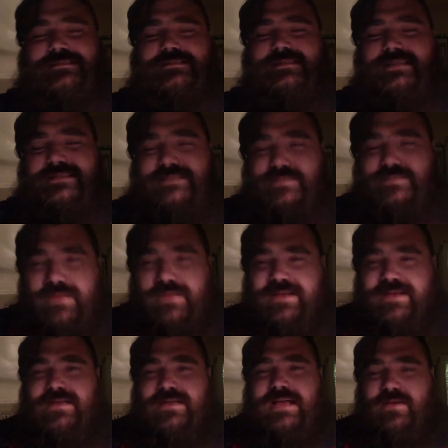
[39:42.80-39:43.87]

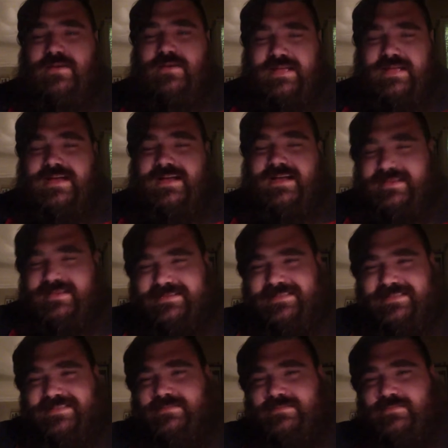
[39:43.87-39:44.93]
explain how I got into
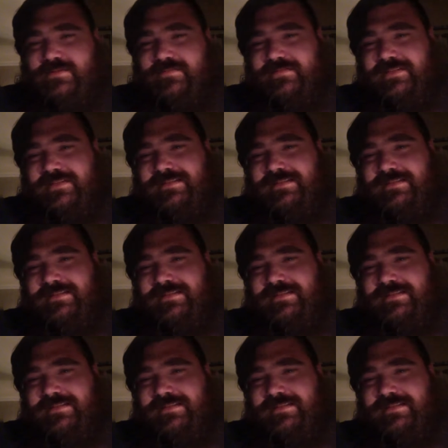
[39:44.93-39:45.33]
this movie.